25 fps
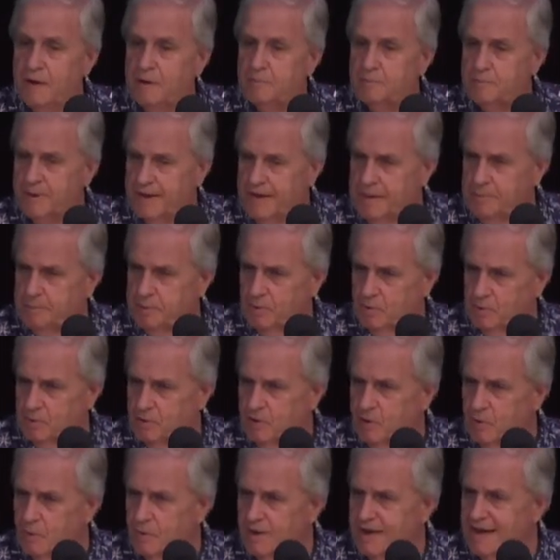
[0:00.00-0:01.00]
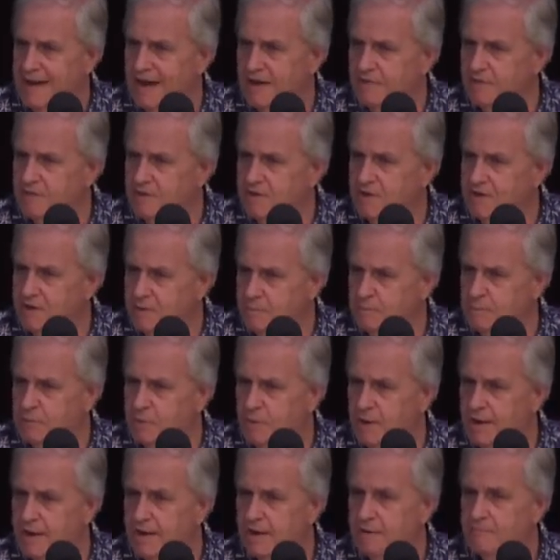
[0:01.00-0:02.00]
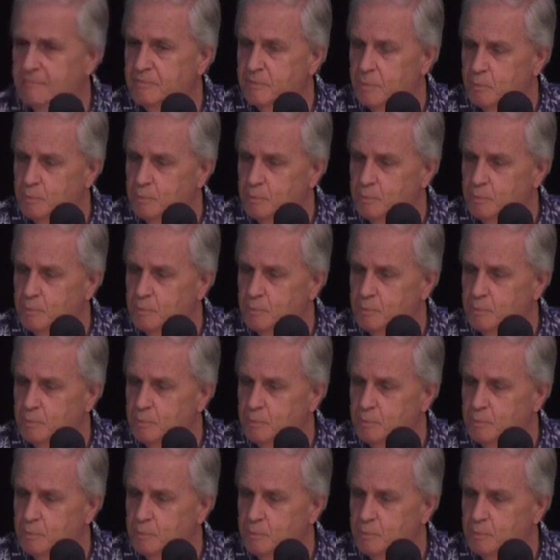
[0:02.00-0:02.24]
people who were gathered in prayer